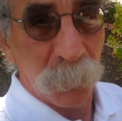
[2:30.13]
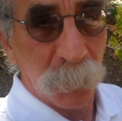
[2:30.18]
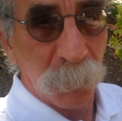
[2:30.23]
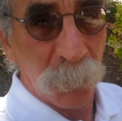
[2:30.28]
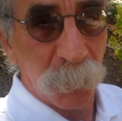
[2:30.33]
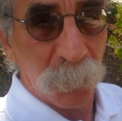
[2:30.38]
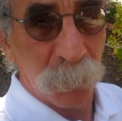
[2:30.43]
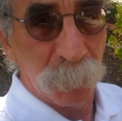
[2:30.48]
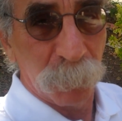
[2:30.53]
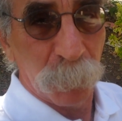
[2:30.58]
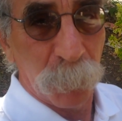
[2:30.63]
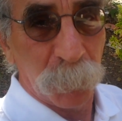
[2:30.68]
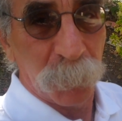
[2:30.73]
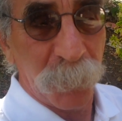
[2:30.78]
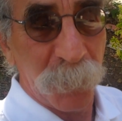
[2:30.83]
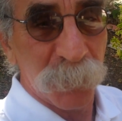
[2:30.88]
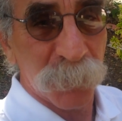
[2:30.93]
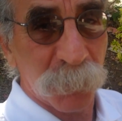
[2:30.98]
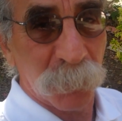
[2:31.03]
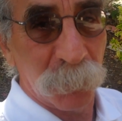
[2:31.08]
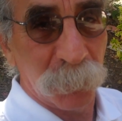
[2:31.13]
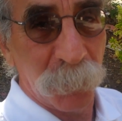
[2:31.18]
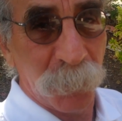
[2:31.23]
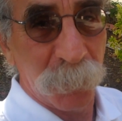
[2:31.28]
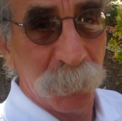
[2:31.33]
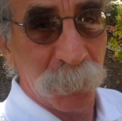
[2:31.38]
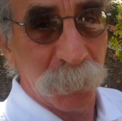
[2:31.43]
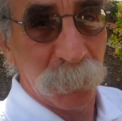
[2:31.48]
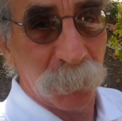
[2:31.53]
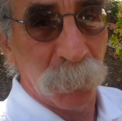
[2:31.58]
And planes aren't
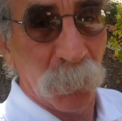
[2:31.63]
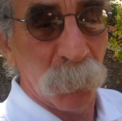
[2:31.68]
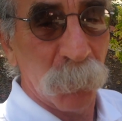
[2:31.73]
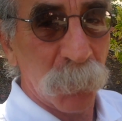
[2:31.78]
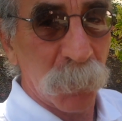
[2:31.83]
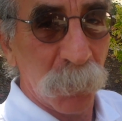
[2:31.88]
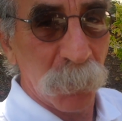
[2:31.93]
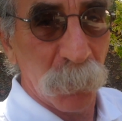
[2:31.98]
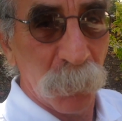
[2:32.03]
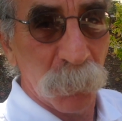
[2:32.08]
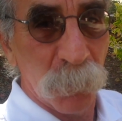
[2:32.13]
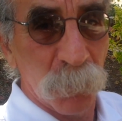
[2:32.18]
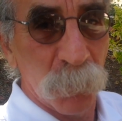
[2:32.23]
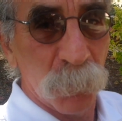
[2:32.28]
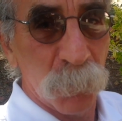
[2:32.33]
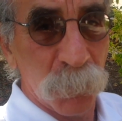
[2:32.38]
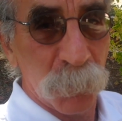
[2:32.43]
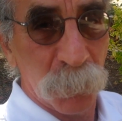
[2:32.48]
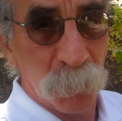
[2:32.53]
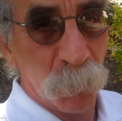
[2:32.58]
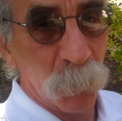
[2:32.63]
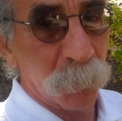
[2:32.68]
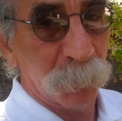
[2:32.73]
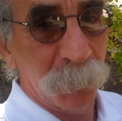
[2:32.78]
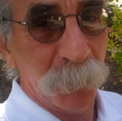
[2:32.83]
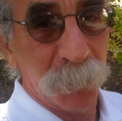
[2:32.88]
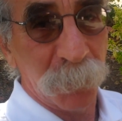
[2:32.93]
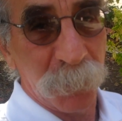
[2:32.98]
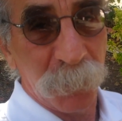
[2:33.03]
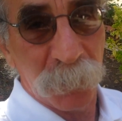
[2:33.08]
landing in Tokyo. You don't want to
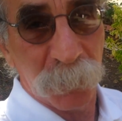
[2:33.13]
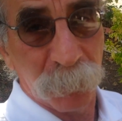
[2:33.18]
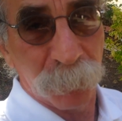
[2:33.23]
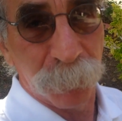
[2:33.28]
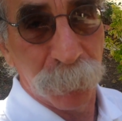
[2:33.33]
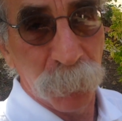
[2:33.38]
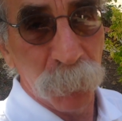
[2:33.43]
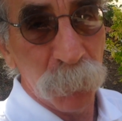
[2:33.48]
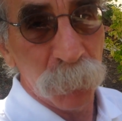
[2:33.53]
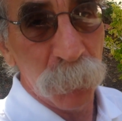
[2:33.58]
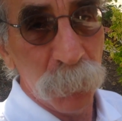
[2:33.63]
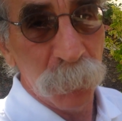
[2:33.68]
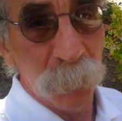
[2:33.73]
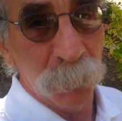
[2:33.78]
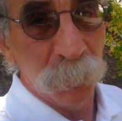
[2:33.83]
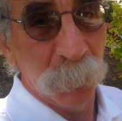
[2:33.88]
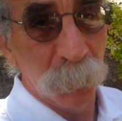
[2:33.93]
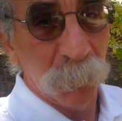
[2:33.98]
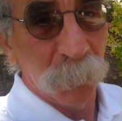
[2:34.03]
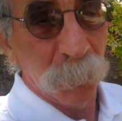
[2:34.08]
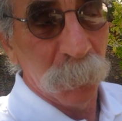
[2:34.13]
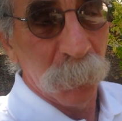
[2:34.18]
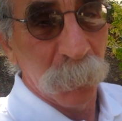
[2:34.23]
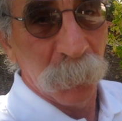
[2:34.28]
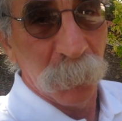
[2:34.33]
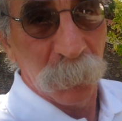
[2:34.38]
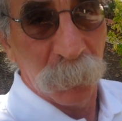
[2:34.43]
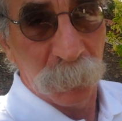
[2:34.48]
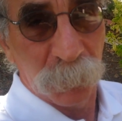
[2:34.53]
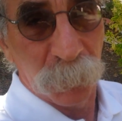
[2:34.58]
really eat the food,
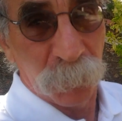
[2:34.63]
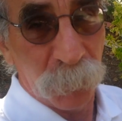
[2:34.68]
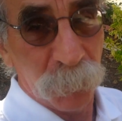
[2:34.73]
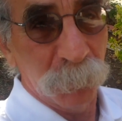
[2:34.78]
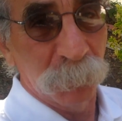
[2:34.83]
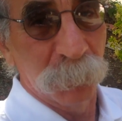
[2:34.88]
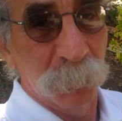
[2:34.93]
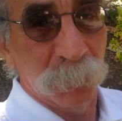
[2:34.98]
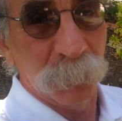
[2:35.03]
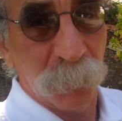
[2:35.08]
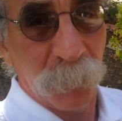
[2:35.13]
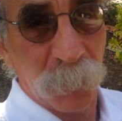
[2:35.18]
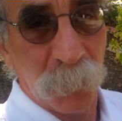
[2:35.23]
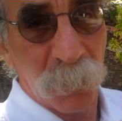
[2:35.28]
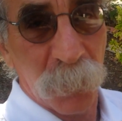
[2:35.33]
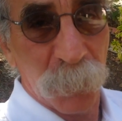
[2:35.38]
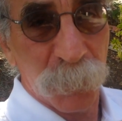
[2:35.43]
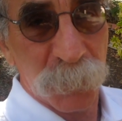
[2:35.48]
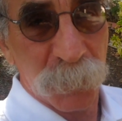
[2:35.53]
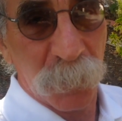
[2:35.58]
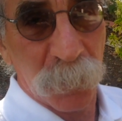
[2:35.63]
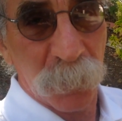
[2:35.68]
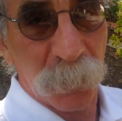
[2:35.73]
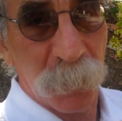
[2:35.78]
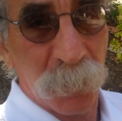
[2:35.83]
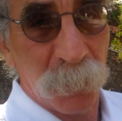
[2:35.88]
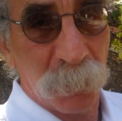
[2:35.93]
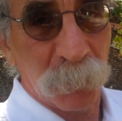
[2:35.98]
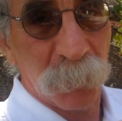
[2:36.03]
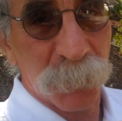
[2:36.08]
do you? It comes out of
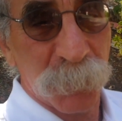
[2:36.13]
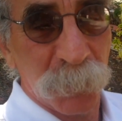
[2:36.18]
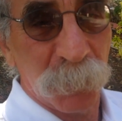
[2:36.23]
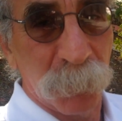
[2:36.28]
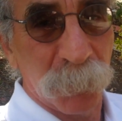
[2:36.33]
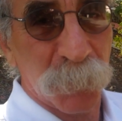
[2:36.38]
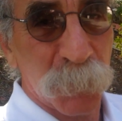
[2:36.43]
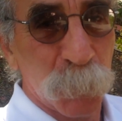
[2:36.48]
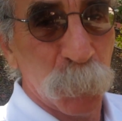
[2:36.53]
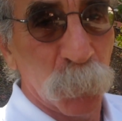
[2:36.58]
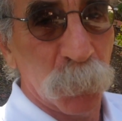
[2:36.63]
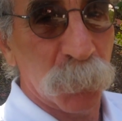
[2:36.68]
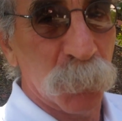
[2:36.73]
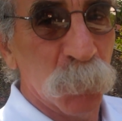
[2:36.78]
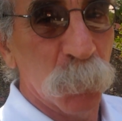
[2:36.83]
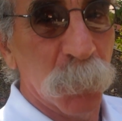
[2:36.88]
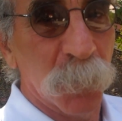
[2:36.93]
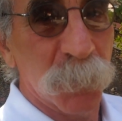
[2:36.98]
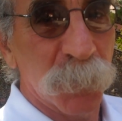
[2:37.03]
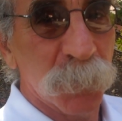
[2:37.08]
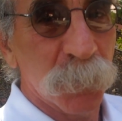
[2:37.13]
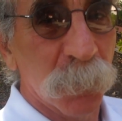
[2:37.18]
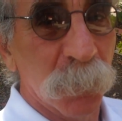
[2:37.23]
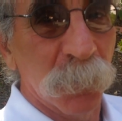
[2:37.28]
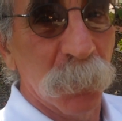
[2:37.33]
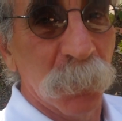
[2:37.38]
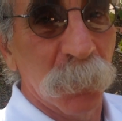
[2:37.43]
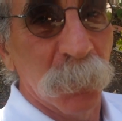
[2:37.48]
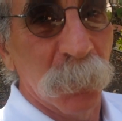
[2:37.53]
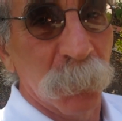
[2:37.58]
there, because they don't export too much,
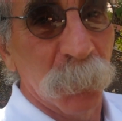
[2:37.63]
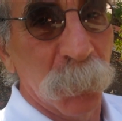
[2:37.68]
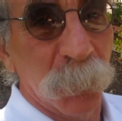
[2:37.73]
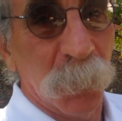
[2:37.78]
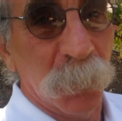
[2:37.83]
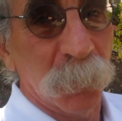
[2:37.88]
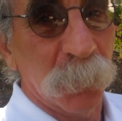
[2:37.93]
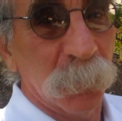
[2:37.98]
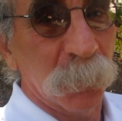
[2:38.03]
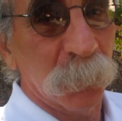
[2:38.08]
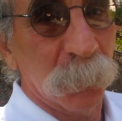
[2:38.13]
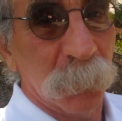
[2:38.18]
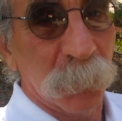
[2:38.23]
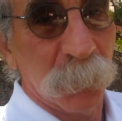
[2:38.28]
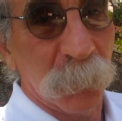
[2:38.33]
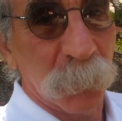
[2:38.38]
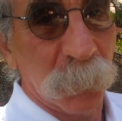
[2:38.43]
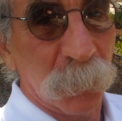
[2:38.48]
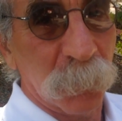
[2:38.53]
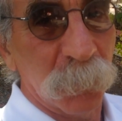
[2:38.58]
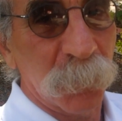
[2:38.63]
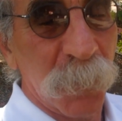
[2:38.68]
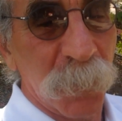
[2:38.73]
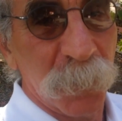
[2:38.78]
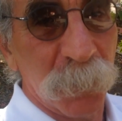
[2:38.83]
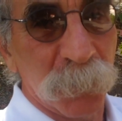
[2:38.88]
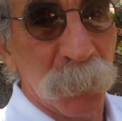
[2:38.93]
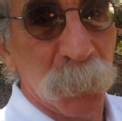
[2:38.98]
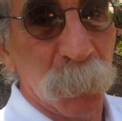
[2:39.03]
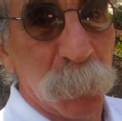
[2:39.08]
but it could get
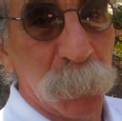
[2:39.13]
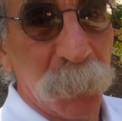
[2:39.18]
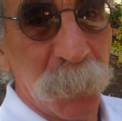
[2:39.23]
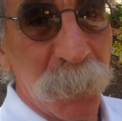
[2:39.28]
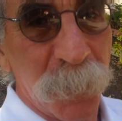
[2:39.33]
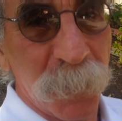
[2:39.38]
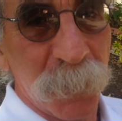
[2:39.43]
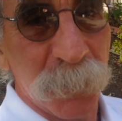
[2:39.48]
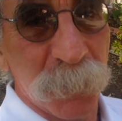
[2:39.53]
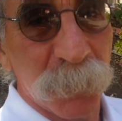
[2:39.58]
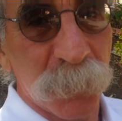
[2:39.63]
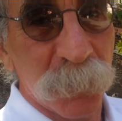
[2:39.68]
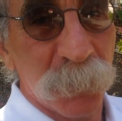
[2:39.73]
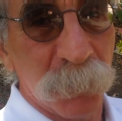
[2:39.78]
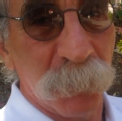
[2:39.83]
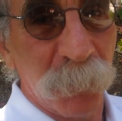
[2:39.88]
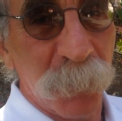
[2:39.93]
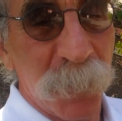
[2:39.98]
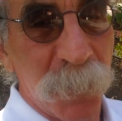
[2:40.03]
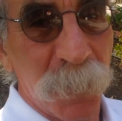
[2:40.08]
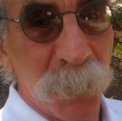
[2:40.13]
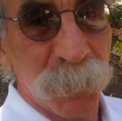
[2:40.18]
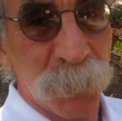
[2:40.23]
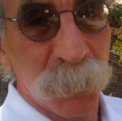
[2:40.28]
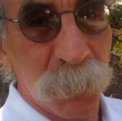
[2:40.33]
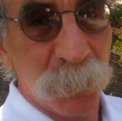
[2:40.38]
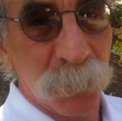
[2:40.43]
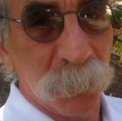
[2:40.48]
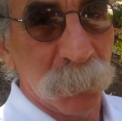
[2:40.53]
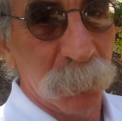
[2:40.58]
into the planes, the
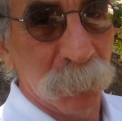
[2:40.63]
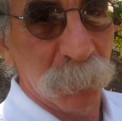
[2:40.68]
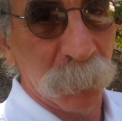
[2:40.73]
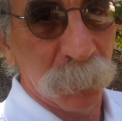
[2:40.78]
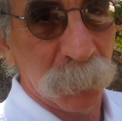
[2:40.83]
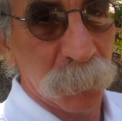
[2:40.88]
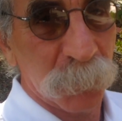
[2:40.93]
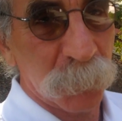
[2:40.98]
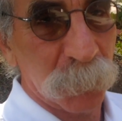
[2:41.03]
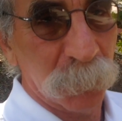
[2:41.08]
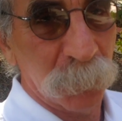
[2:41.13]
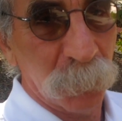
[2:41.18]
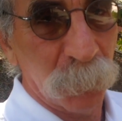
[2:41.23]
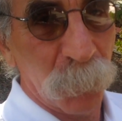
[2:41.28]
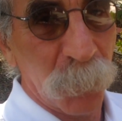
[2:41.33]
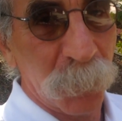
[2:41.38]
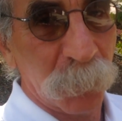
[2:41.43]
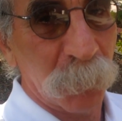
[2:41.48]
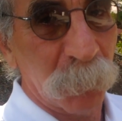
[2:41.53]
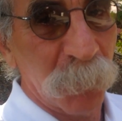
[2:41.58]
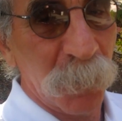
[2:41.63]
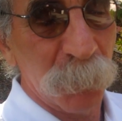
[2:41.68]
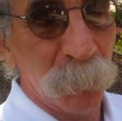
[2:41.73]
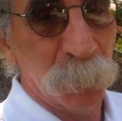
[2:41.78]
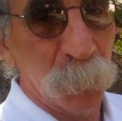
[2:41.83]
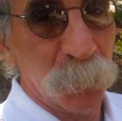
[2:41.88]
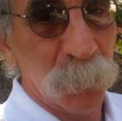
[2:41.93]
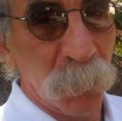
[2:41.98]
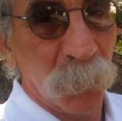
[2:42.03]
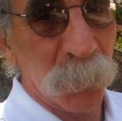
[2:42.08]
radiation. Just a little microgram
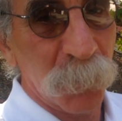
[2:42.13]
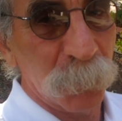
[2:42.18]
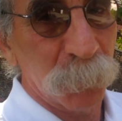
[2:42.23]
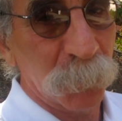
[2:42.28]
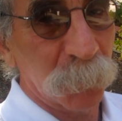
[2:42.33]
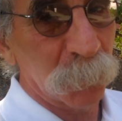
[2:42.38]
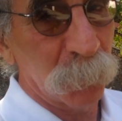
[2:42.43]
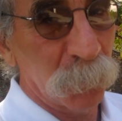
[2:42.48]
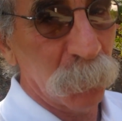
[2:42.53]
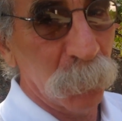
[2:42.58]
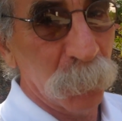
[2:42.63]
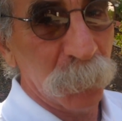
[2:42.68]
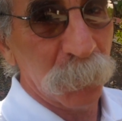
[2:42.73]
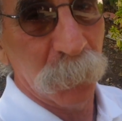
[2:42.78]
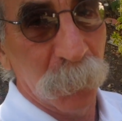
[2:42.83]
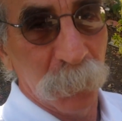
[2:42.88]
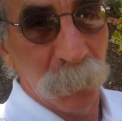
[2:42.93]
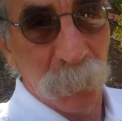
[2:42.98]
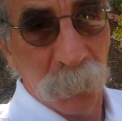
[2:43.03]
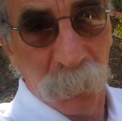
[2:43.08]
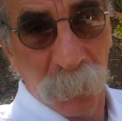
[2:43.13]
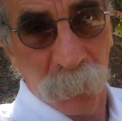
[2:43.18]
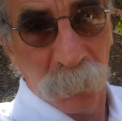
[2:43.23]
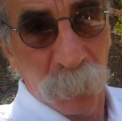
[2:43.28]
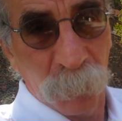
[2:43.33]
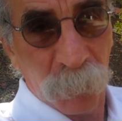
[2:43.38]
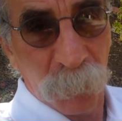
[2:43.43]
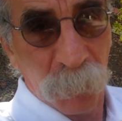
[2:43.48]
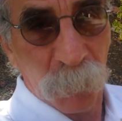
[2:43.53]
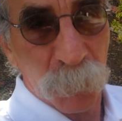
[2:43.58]
of plutonium can do it.
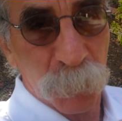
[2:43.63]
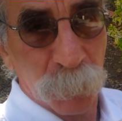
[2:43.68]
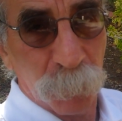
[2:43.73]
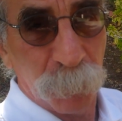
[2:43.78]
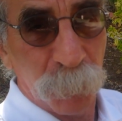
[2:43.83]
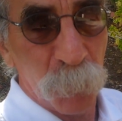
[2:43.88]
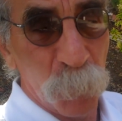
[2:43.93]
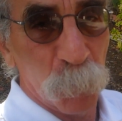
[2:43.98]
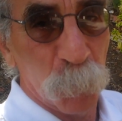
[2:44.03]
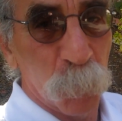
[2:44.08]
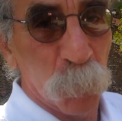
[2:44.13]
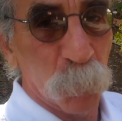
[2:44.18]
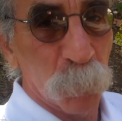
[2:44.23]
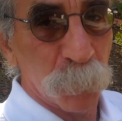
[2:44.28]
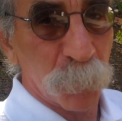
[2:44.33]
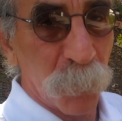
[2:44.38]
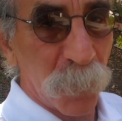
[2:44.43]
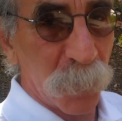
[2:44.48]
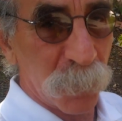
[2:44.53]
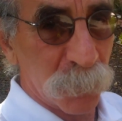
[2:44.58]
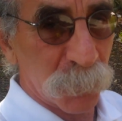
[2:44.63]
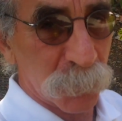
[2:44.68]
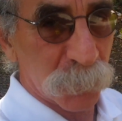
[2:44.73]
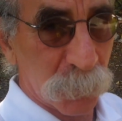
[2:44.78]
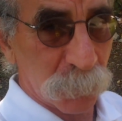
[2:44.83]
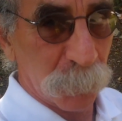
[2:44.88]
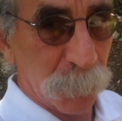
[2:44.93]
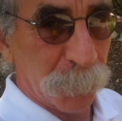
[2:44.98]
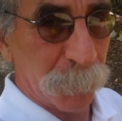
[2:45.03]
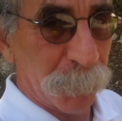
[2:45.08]
With those fuel pool
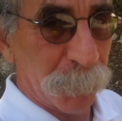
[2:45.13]
fires,